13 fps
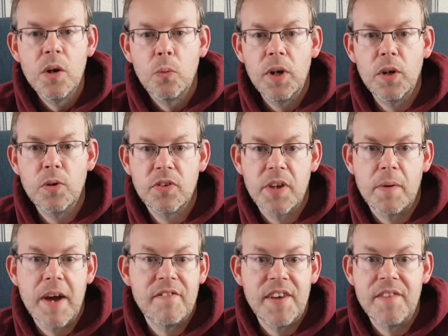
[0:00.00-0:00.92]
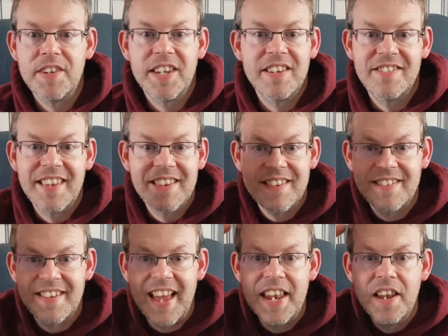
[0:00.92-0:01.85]
We also have evidence, as I
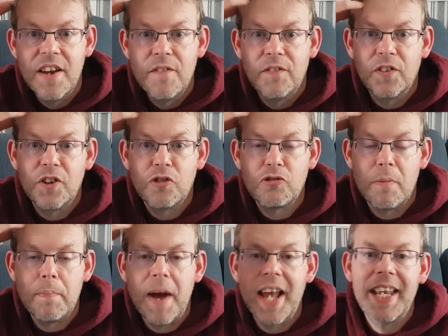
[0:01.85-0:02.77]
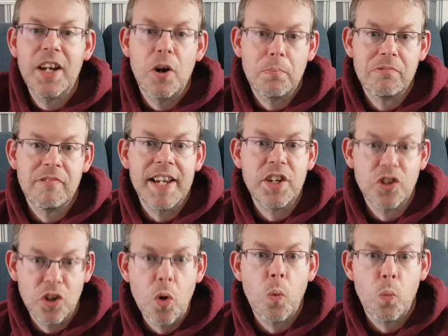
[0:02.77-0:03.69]
said, for the trepanning
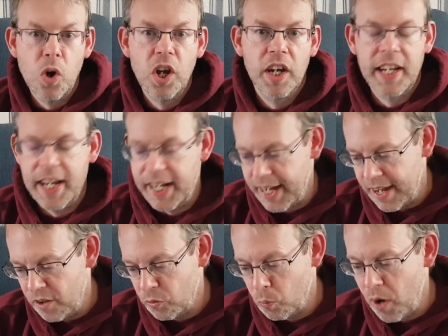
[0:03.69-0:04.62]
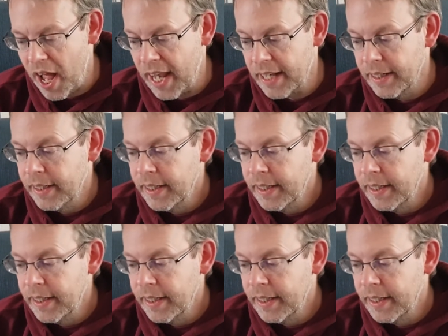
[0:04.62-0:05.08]
operation working as well.